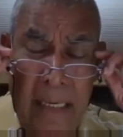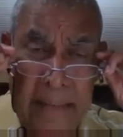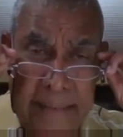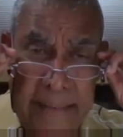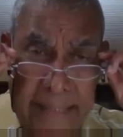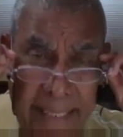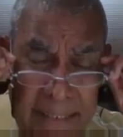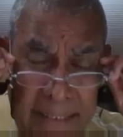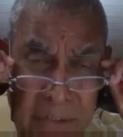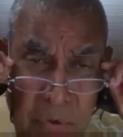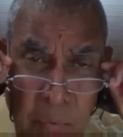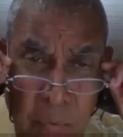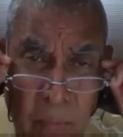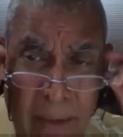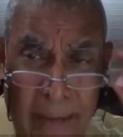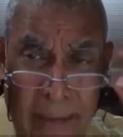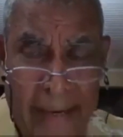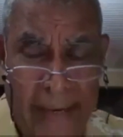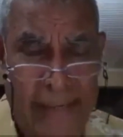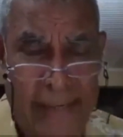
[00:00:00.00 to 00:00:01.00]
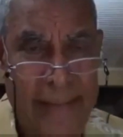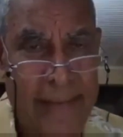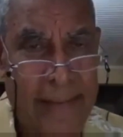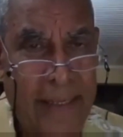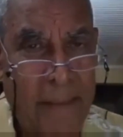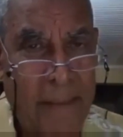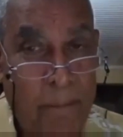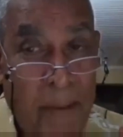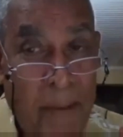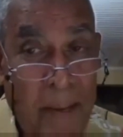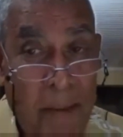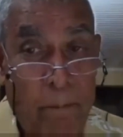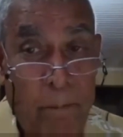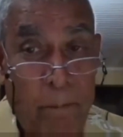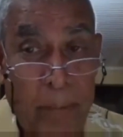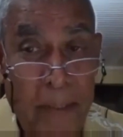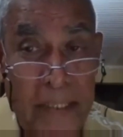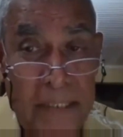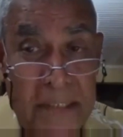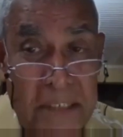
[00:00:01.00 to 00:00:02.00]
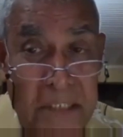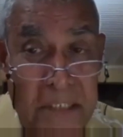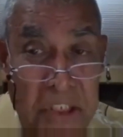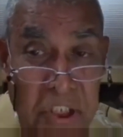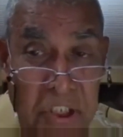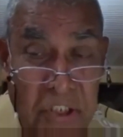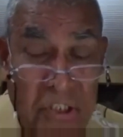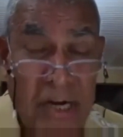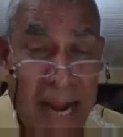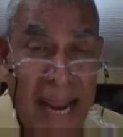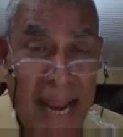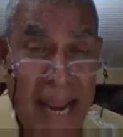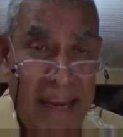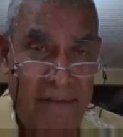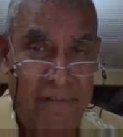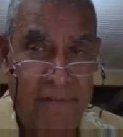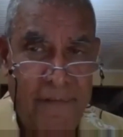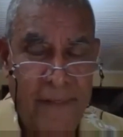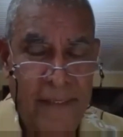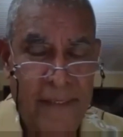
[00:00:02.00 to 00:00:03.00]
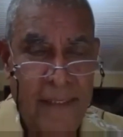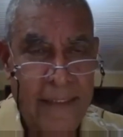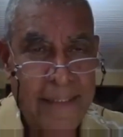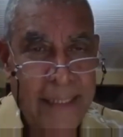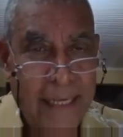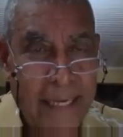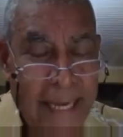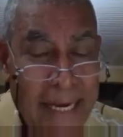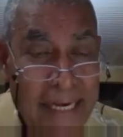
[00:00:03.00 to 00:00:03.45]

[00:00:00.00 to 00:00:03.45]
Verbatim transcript: That's why people thrive. The